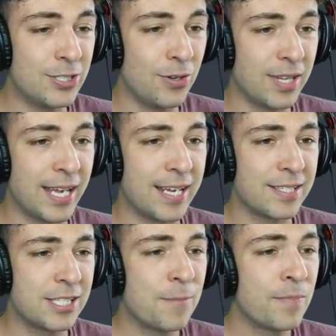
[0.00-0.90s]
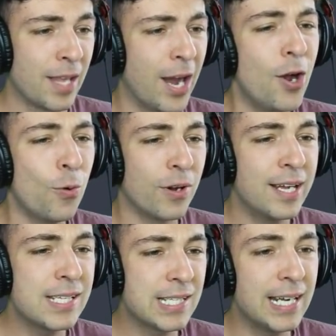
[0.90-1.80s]
do this. Oh,
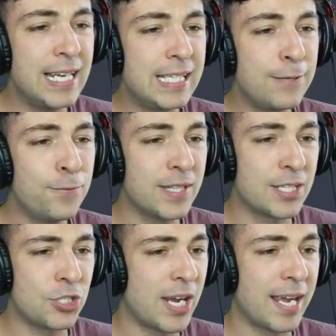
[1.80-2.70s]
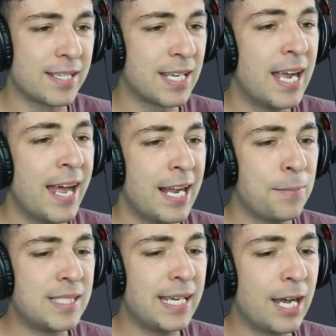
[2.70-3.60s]
it's slightly different, this chest. Let
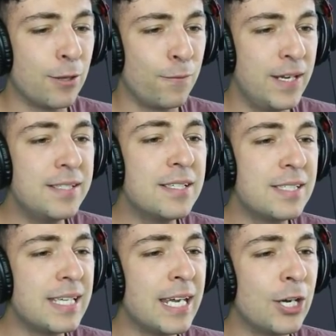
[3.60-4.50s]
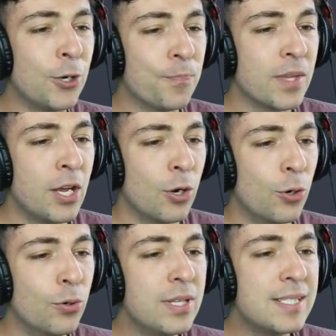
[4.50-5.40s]
me take out the flint and steel,
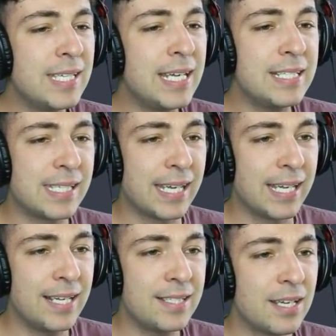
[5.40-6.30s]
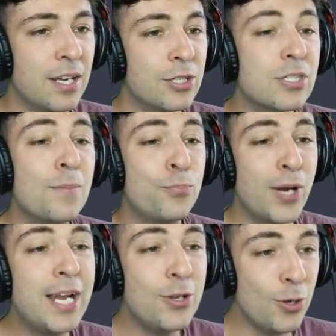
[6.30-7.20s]
all the TNTs, some
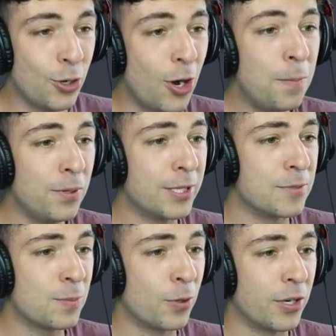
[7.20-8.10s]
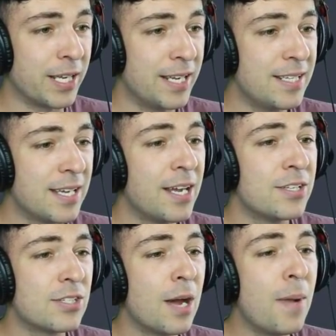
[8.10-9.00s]
brand new goblin spawners,
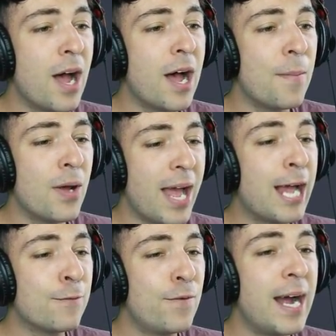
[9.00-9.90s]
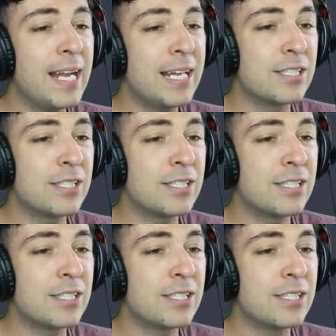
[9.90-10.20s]
some armor, and finally